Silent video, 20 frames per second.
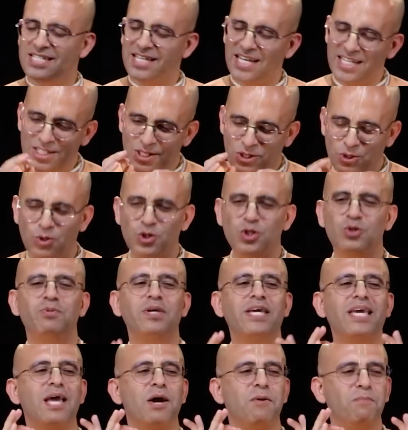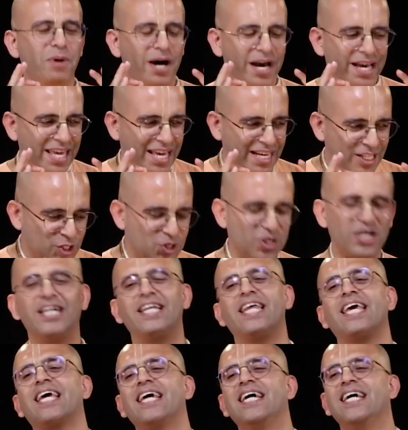is just going to be my
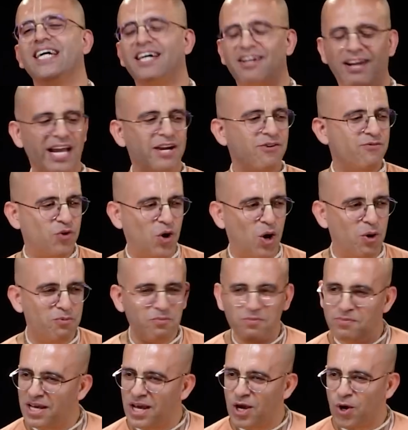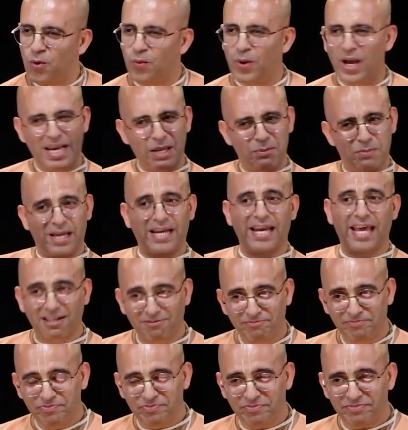journey right from very beginning.
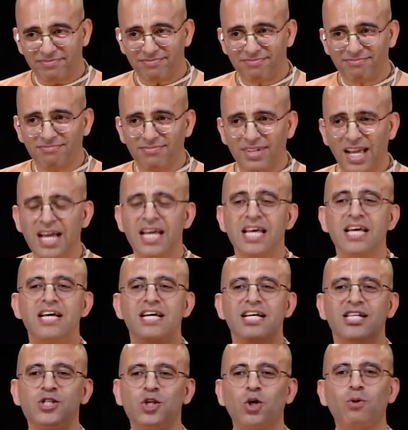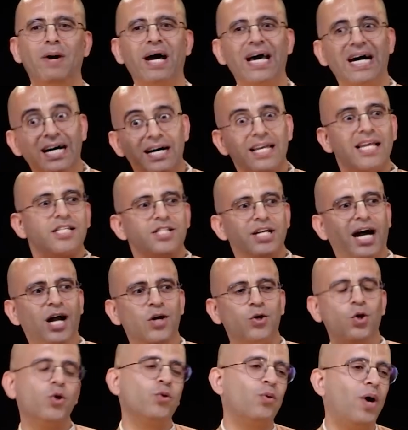So my early
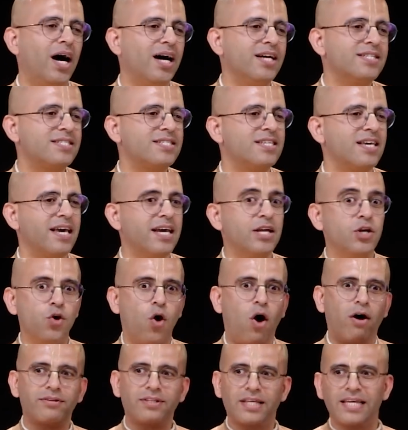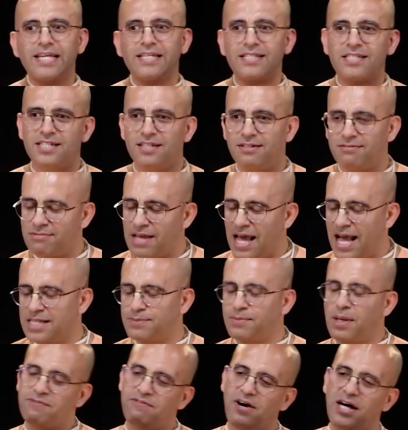childhood was in Northeast,
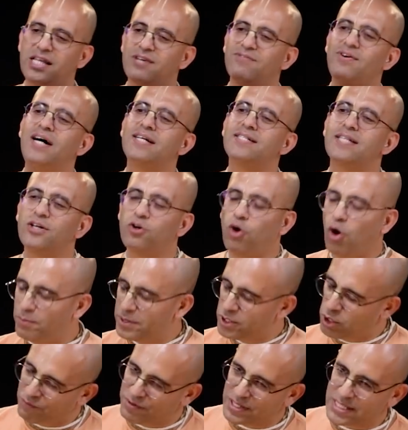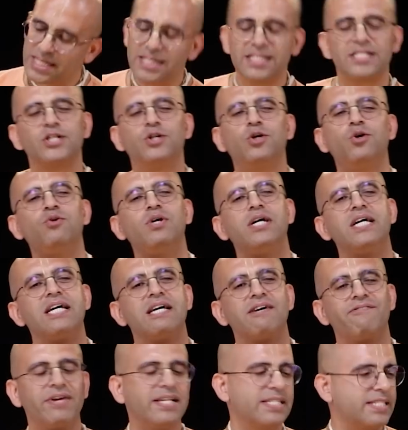as my father was a government officer, so
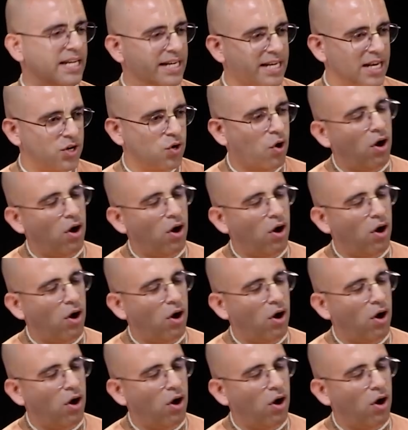we stayed in